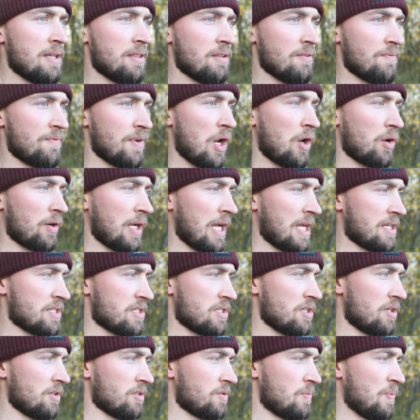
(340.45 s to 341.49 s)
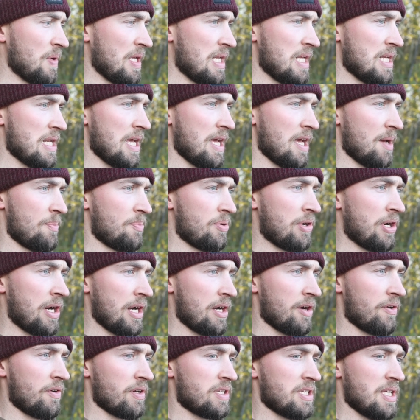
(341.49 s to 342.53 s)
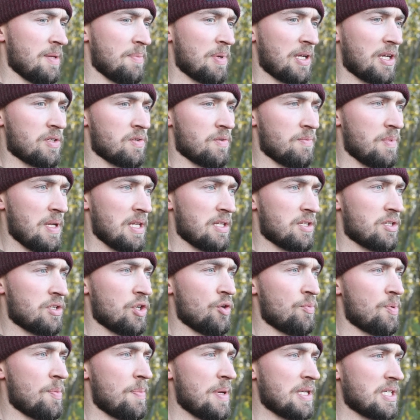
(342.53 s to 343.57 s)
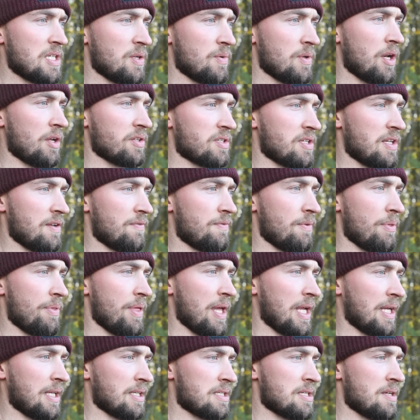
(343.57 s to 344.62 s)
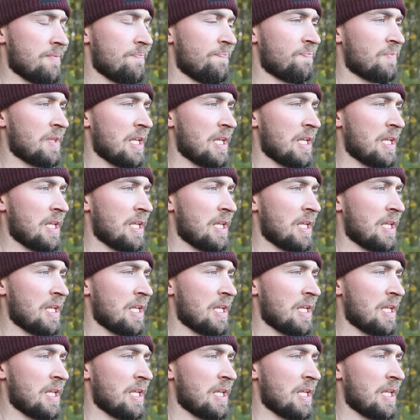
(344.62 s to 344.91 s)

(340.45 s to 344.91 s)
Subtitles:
the vlog has not been a priority, because we've been super busy with lots of different things.